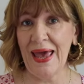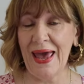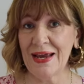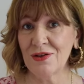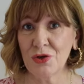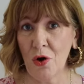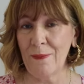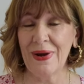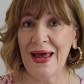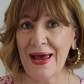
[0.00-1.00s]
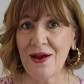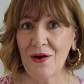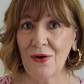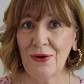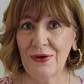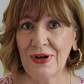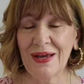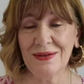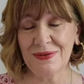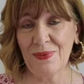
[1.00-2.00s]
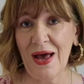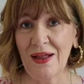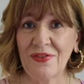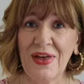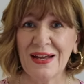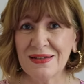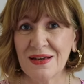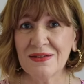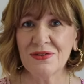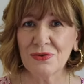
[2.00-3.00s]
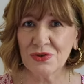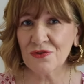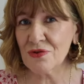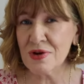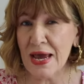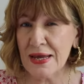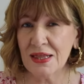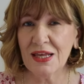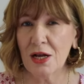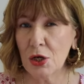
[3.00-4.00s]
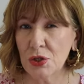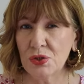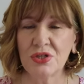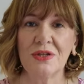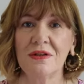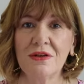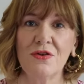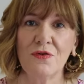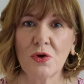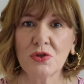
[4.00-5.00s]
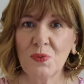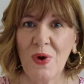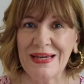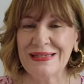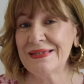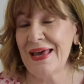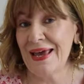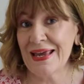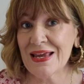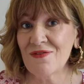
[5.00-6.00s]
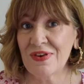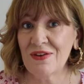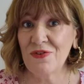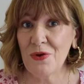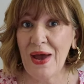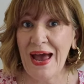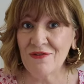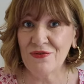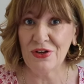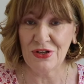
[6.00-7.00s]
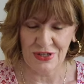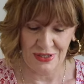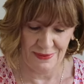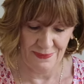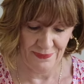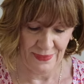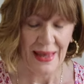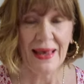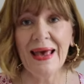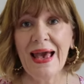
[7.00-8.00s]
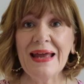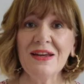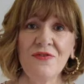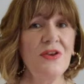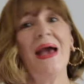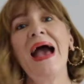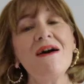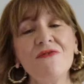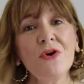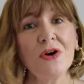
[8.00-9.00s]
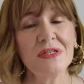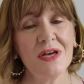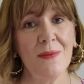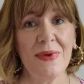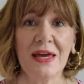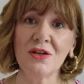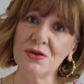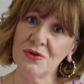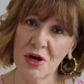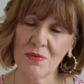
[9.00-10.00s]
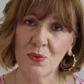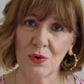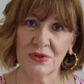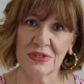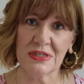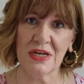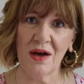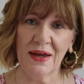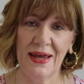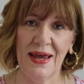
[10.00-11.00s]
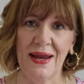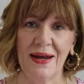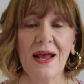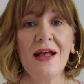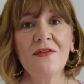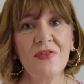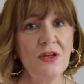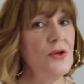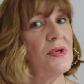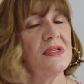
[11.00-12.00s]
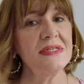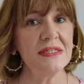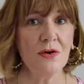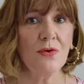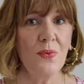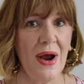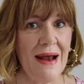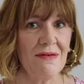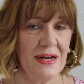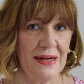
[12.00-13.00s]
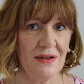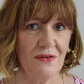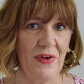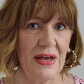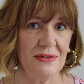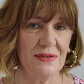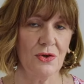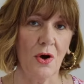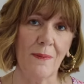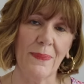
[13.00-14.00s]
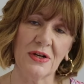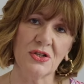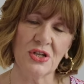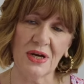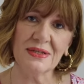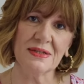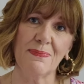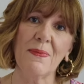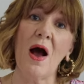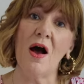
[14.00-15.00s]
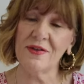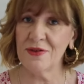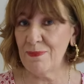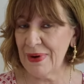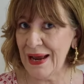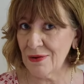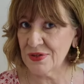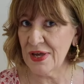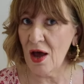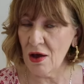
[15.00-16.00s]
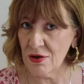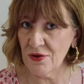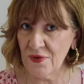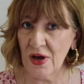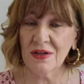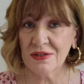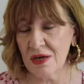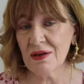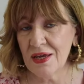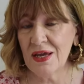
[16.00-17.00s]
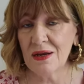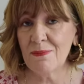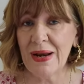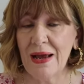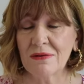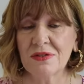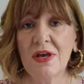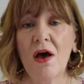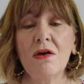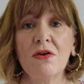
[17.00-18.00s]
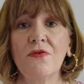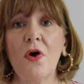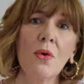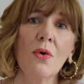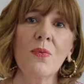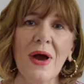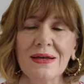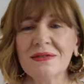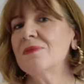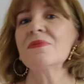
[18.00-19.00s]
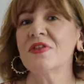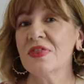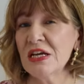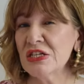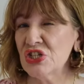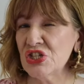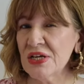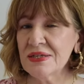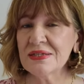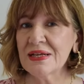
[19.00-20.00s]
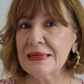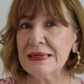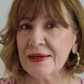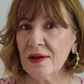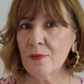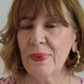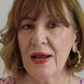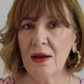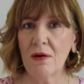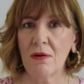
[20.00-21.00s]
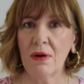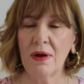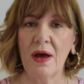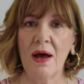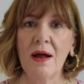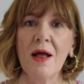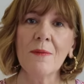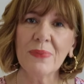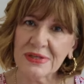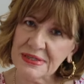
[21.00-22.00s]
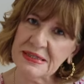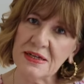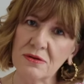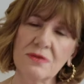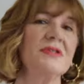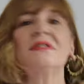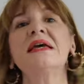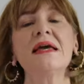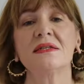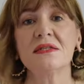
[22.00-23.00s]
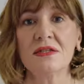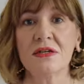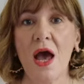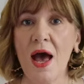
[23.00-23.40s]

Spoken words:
a top layer on as well. That does sort of create the illusion that you've got a waist there even if you haven't. And if you have got a tummy and you don't want to tuck in, then you could still wear a little vest top, but just either blouse it over, tuck it in and blouse it over, or wear something that is just a little bit longer but still sits